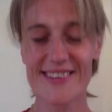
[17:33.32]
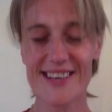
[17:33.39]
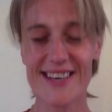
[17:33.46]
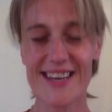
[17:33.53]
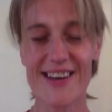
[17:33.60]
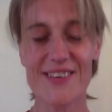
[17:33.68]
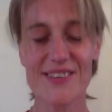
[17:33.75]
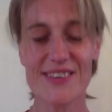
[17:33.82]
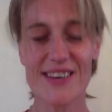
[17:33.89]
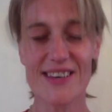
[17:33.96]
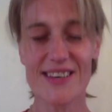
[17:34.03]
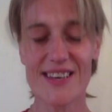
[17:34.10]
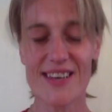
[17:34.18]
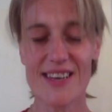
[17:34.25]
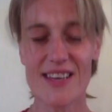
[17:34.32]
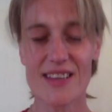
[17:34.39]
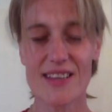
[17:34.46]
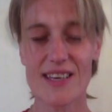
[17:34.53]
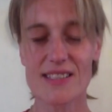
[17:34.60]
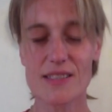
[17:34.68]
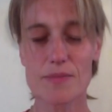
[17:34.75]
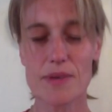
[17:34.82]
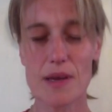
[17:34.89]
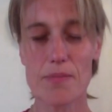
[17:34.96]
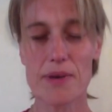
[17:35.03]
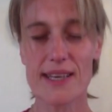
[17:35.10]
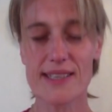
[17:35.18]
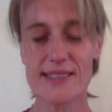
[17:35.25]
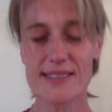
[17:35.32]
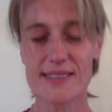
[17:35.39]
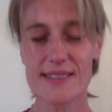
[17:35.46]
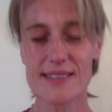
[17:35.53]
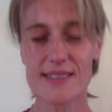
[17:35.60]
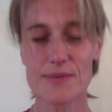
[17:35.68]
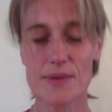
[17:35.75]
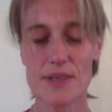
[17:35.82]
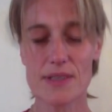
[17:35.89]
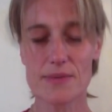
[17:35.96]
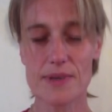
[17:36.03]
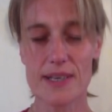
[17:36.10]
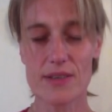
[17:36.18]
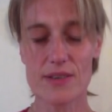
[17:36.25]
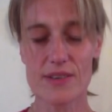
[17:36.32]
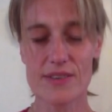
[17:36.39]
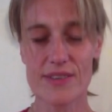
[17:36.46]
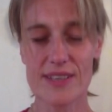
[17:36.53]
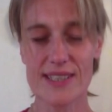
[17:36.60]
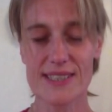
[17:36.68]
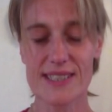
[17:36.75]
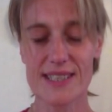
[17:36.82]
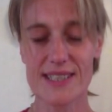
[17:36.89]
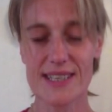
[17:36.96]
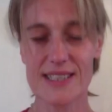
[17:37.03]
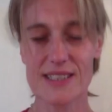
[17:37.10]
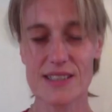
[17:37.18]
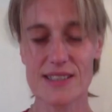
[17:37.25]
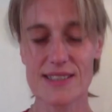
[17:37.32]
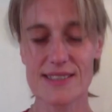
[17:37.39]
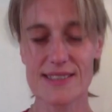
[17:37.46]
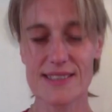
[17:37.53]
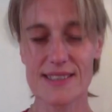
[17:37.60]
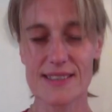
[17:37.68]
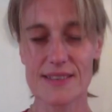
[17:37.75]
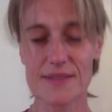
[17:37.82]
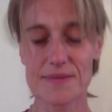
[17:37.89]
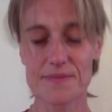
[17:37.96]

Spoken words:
Allow there to be a place in this world where your authentic nature is seen.